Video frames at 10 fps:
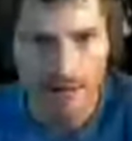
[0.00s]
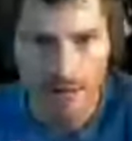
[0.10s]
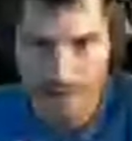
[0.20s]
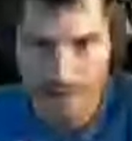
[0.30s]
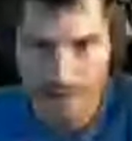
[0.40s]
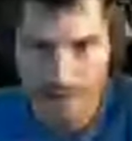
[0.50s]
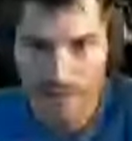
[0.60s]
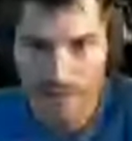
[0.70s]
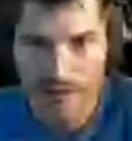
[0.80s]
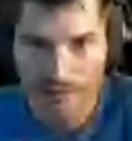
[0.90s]
and zoom
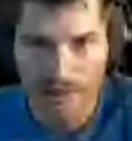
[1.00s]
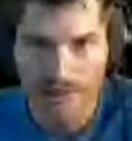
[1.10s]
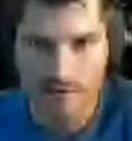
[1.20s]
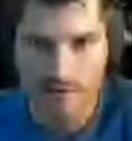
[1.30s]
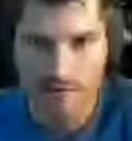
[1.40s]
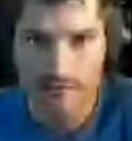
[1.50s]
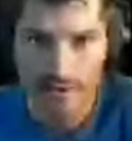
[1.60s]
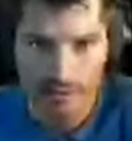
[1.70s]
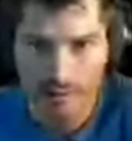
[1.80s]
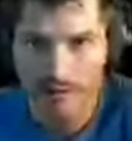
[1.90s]
out and apply it to my
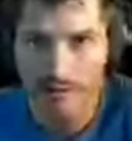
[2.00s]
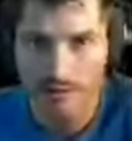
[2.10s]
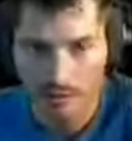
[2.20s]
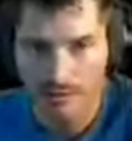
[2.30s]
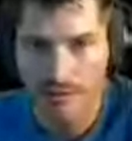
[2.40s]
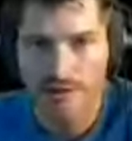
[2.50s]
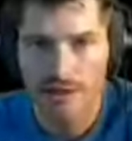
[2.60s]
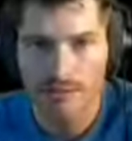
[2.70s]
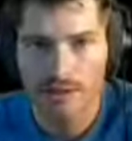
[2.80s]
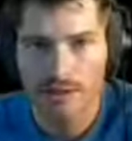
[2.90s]
company and my
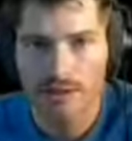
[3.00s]
job,